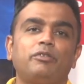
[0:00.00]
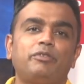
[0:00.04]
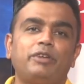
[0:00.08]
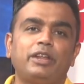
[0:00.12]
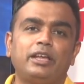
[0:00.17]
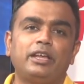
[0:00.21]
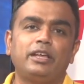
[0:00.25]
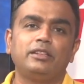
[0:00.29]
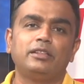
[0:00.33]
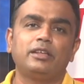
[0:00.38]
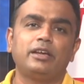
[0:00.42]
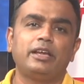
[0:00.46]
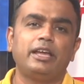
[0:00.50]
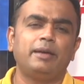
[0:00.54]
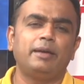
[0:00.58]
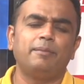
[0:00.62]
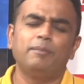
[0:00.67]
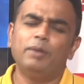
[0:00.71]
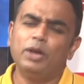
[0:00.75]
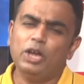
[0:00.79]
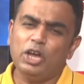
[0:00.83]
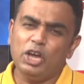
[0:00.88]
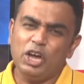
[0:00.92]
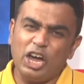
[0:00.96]
of taking the
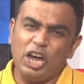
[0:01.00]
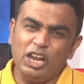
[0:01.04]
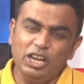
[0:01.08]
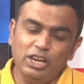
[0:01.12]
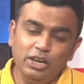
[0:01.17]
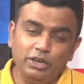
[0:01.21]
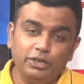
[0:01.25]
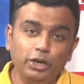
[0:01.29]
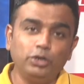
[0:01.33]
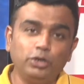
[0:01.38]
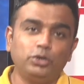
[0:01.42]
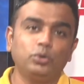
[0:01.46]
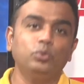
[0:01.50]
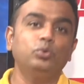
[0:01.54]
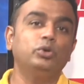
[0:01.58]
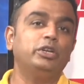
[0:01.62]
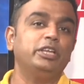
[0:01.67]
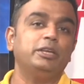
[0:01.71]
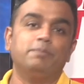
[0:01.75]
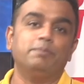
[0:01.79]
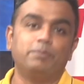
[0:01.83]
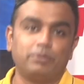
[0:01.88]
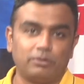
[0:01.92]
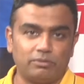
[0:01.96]
game a little too
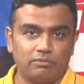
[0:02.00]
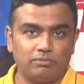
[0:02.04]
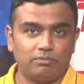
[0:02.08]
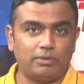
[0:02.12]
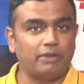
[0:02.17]
deep,